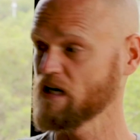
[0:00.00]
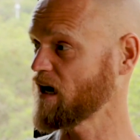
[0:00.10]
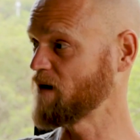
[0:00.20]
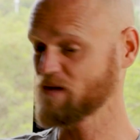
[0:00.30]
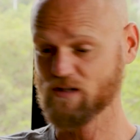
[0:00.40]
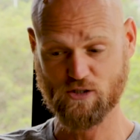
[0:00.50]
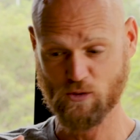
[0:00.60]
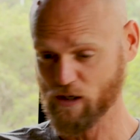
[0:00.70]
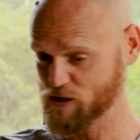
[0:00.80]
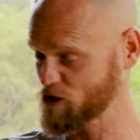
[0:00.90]
Come because you
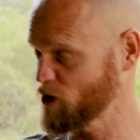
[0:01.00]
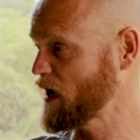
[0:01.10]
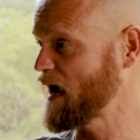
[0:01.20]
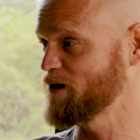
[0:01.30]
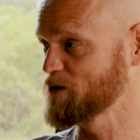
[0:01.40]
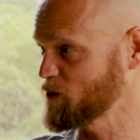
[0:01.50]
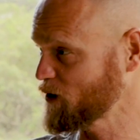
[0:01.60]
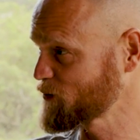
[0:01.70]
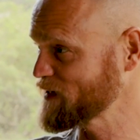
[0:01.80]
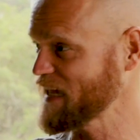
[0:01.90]
want to slow down, you want
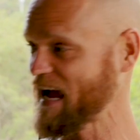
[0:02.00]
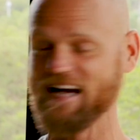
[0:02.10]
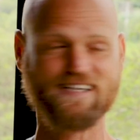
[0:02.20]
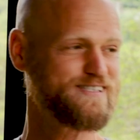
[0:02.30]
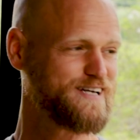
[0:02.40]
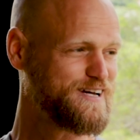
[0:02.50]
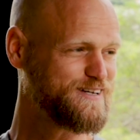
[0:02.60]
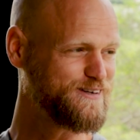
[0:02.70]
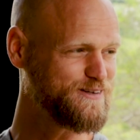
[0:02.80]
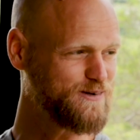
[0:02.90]
to relax,
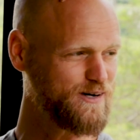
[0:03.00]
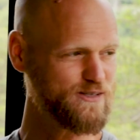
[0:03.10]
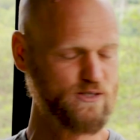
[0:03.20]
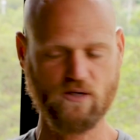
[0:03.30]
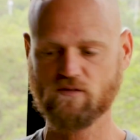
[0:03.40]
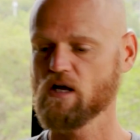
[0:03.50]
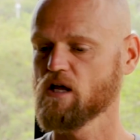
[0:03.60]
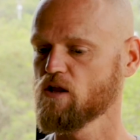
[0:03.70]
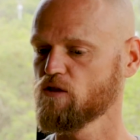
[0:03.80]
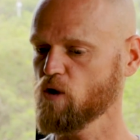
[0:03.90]
you want to sort of,
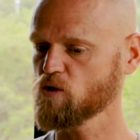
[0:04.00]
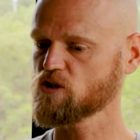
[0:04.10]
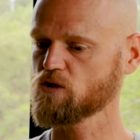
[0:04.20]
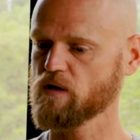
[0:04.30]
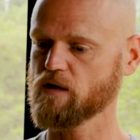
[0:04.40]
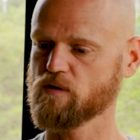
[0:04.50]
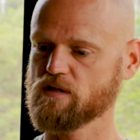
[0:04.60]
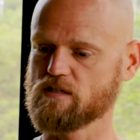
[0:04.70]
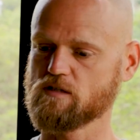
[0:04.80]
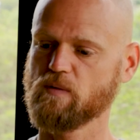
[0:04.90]
those are great
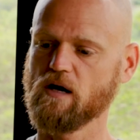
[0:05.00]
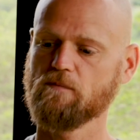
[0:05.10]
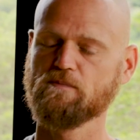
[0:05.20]
reasons. But